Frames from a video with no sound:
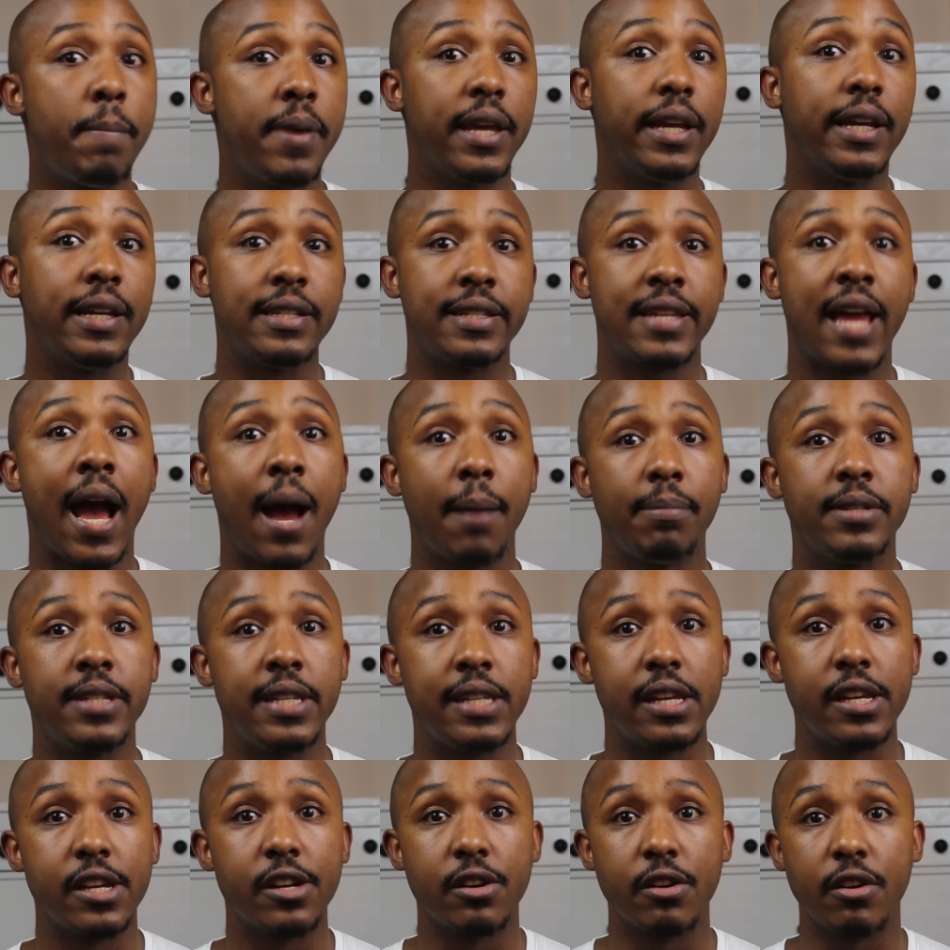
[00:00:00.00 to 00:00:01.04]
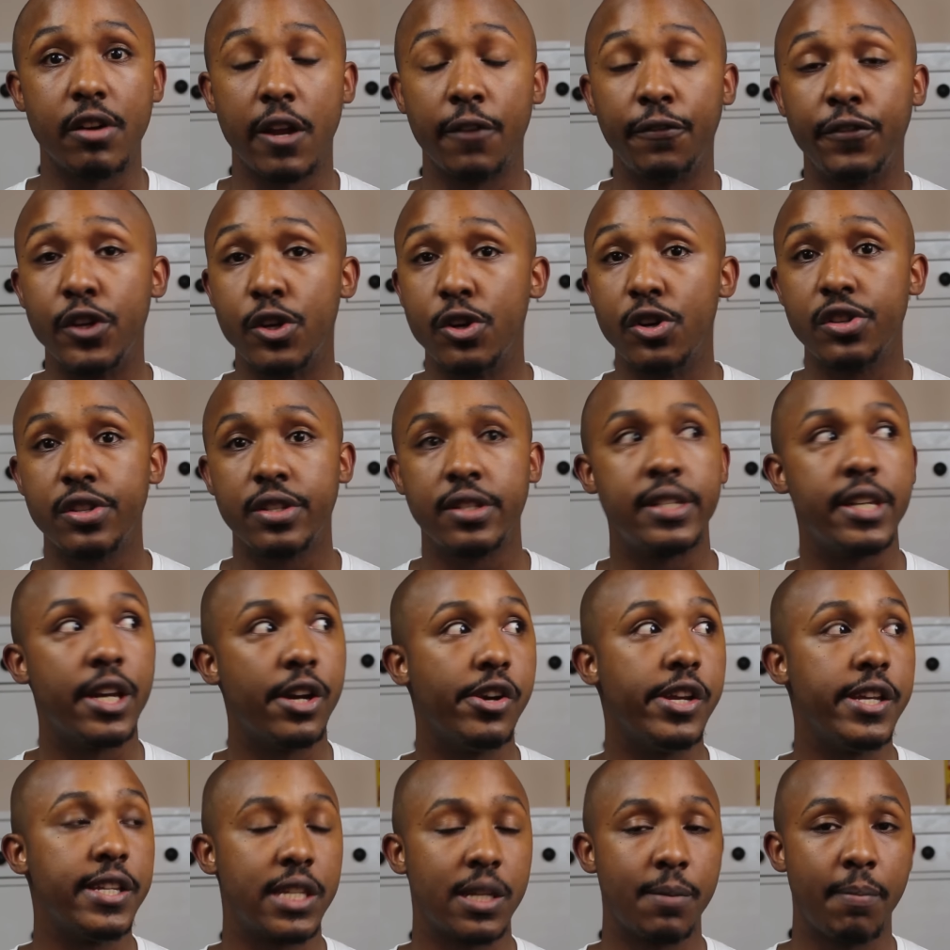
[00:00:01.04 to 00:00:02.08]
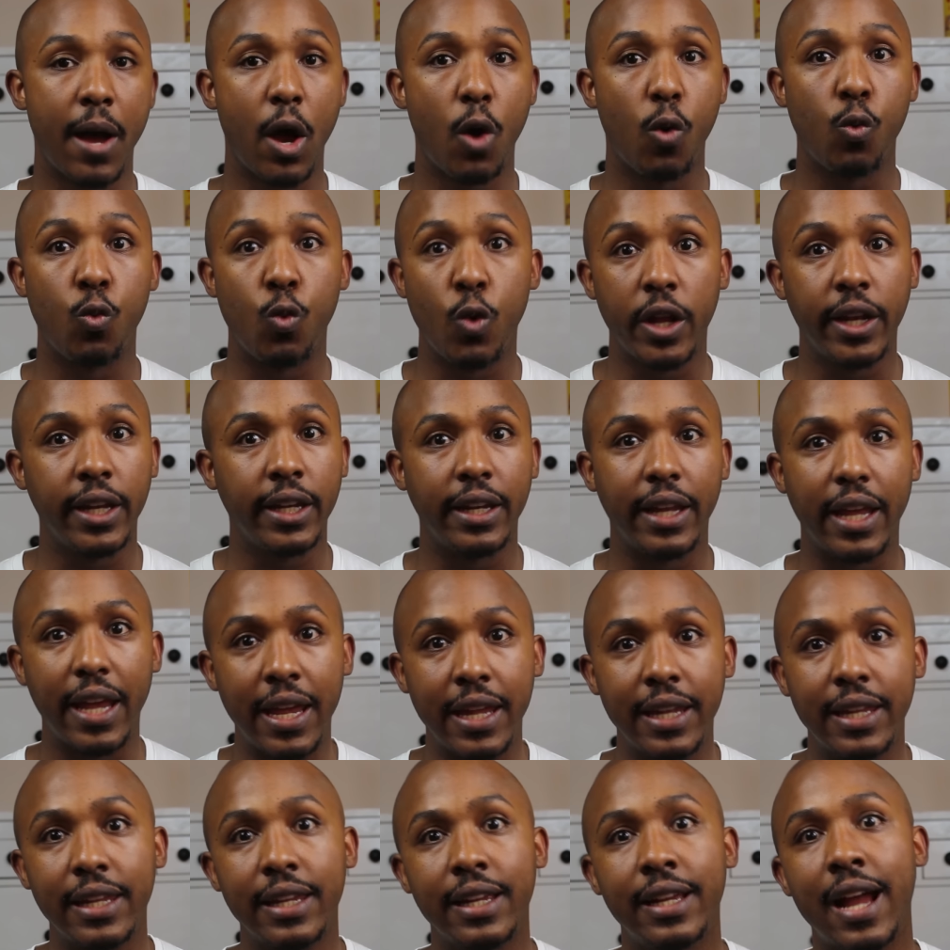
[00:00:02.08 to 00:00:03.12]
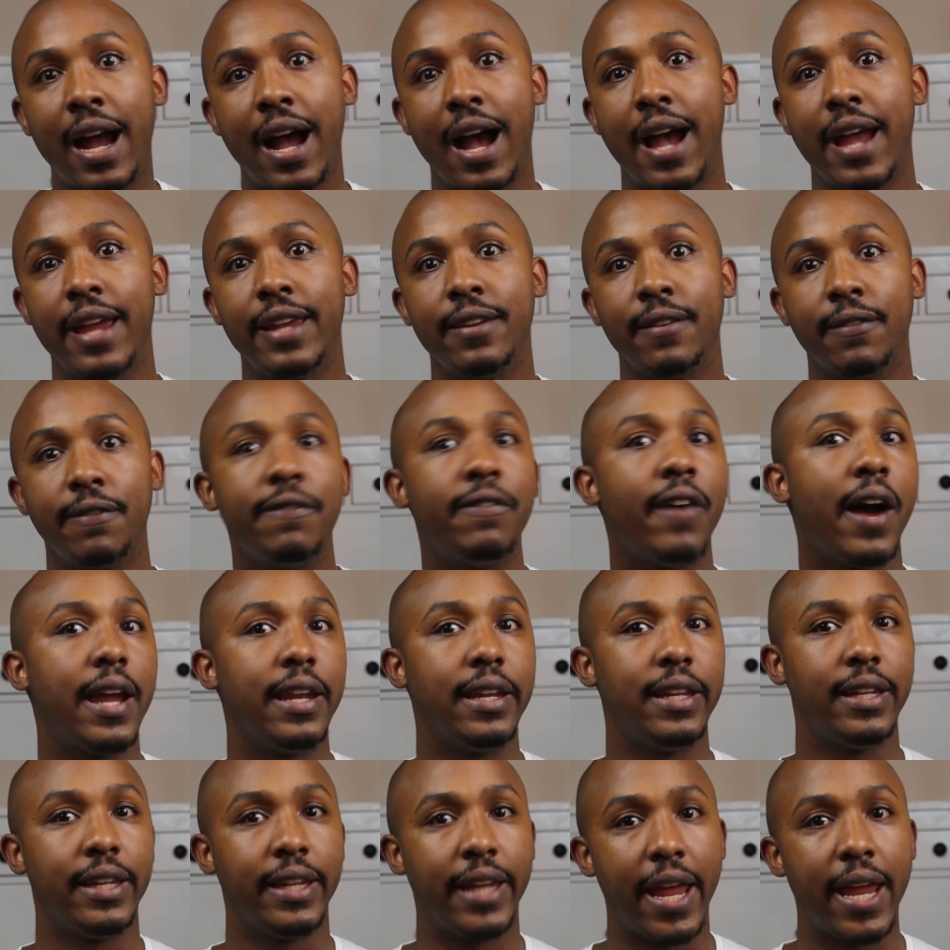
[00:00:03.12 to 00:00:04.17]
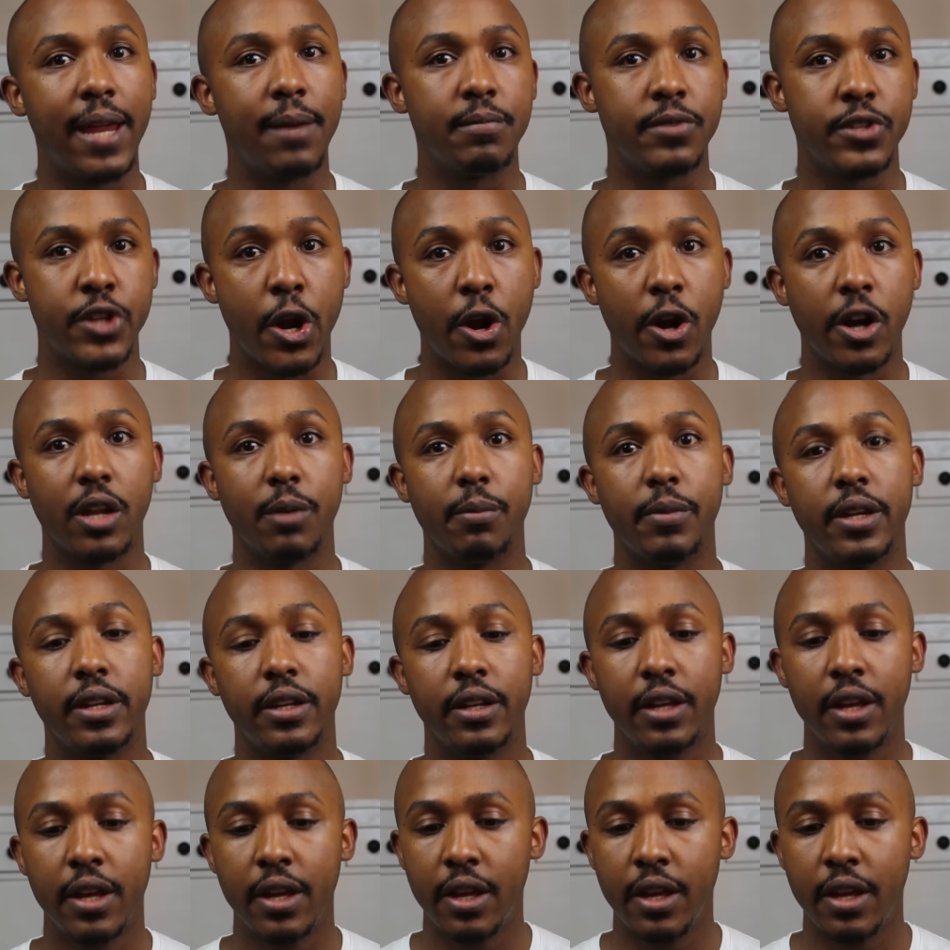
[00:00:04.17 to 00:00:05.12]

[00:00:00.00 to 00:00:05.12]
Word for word: pick a top tier if you're serious about winning any kind of fighting game tournament.